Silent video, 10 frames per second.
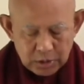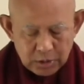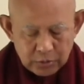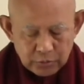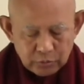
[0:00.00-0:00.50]

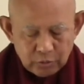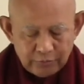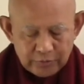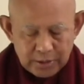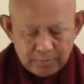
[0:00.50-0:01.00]
rule
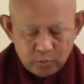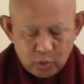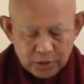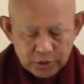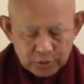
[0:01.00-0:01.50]
of thumb
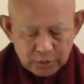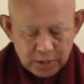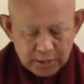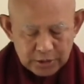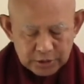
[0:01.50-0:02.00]
one should
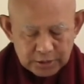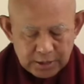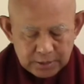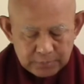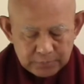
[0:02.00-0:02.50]

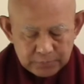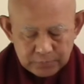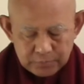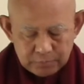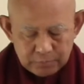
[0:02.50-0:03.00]
understand.
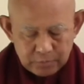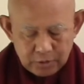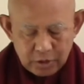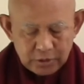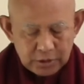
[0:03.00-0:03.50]

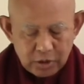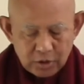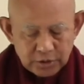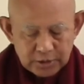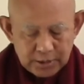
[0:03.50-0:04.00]
On the
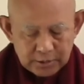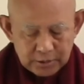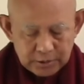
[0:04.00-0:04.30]
onset,